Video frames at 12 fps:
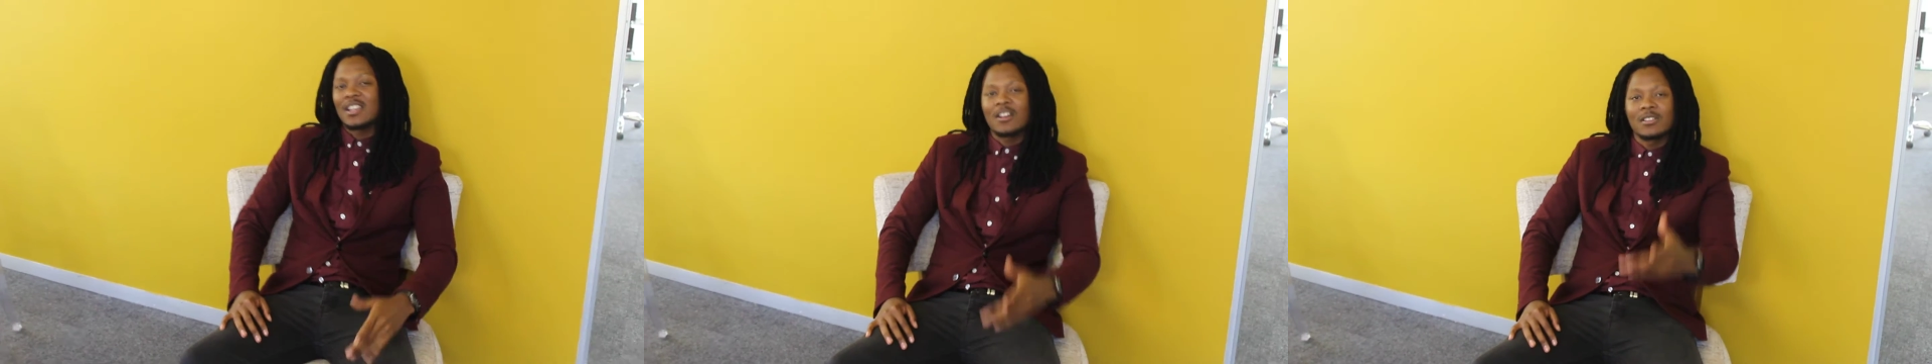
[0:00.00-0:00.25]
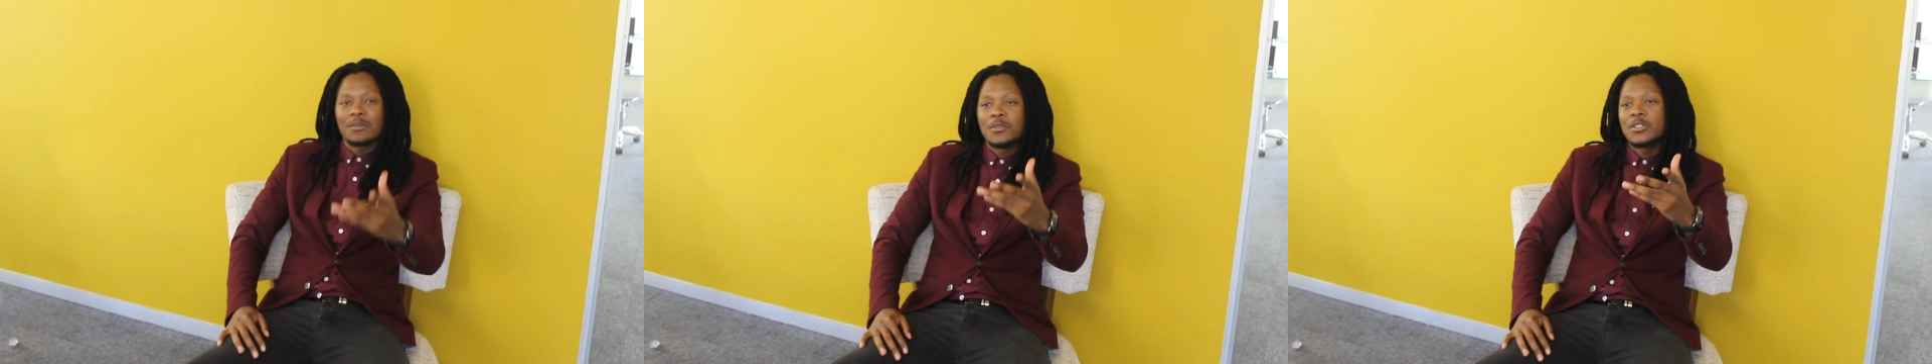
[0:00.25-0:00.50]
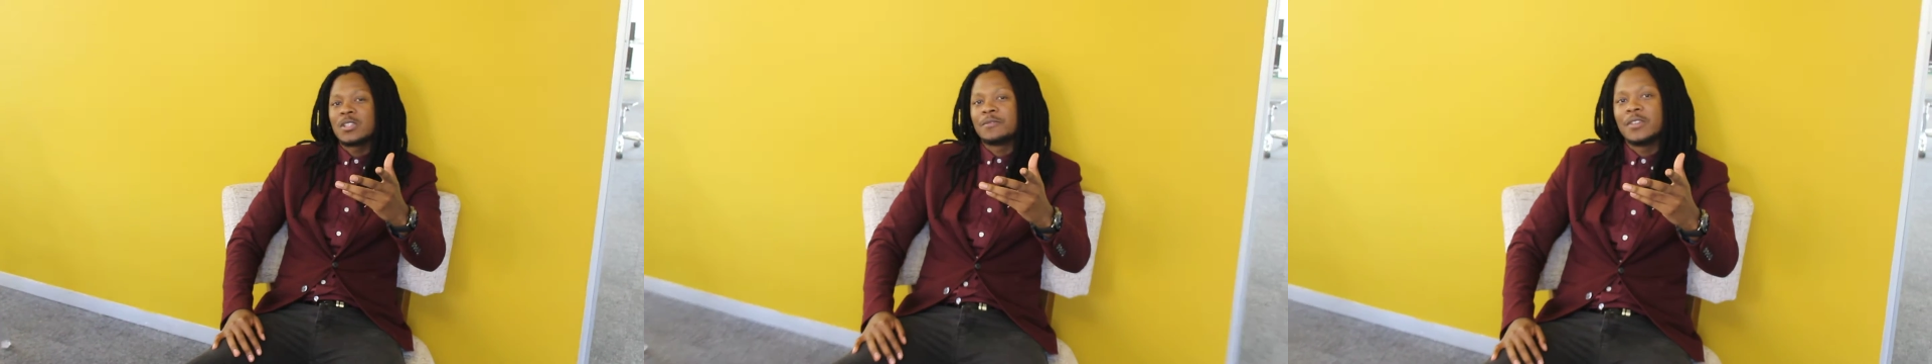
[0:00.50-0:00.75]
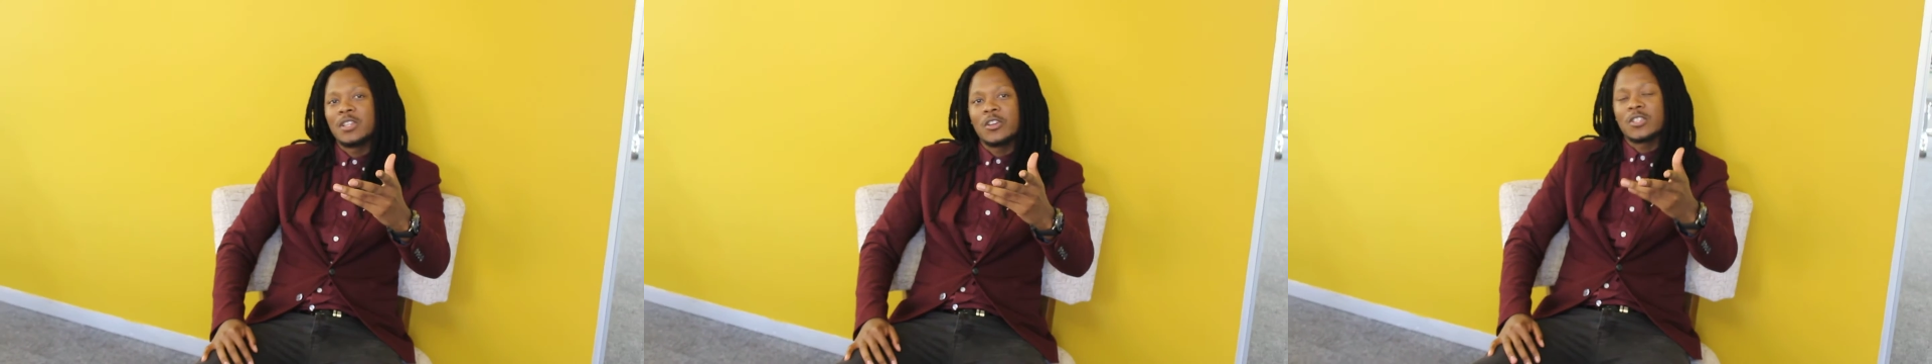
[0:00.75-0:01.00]
Check out the
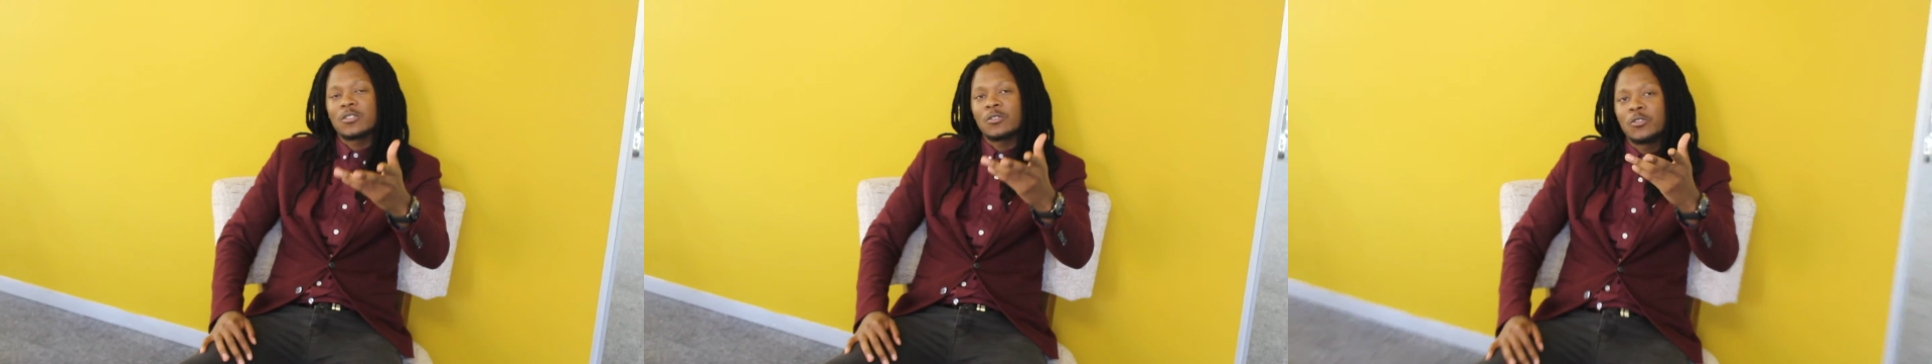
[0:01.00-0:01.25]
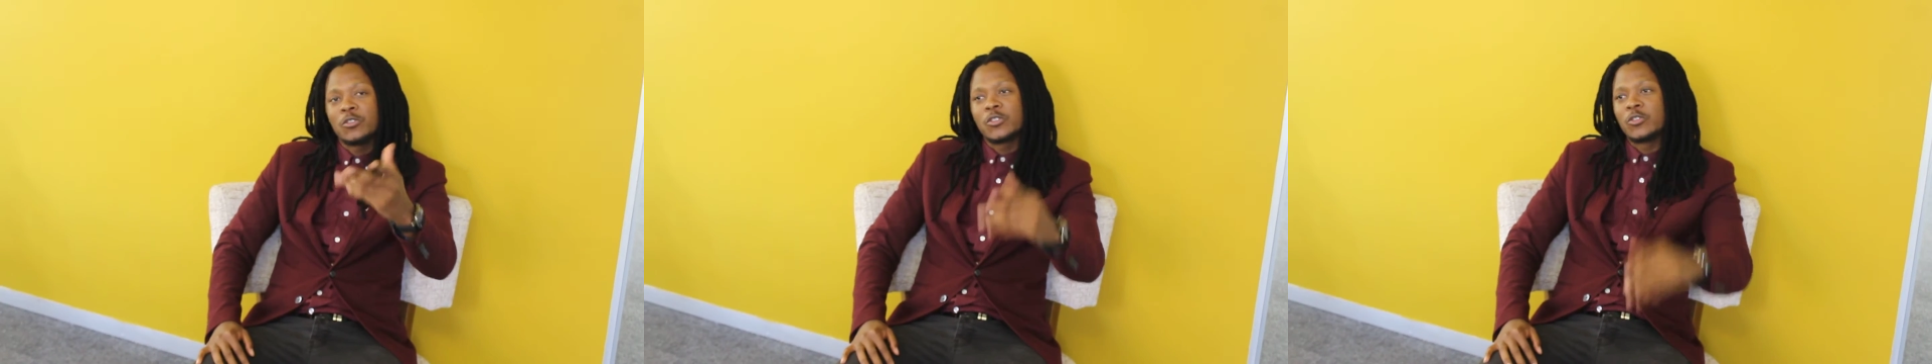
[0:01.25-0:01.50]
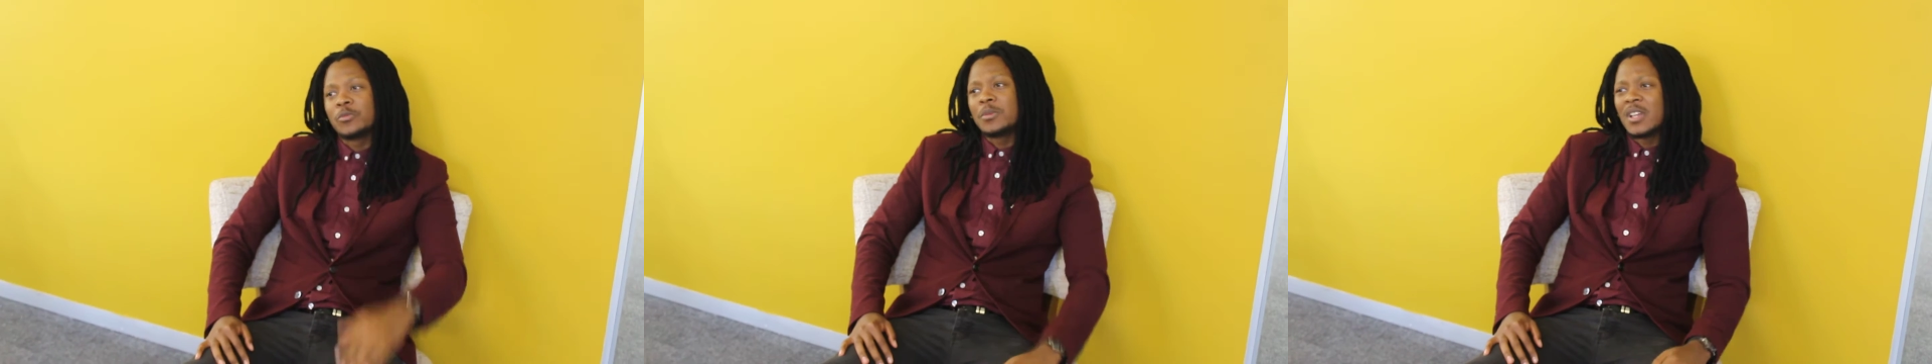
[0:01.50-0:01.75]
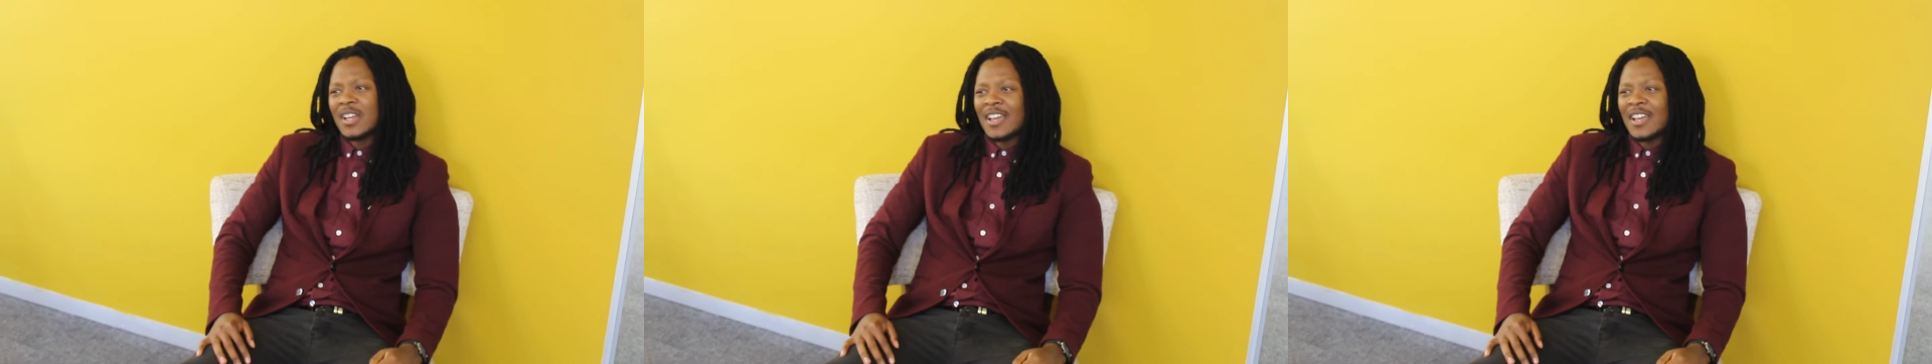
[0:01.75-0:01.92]
music video, it's on YouTube.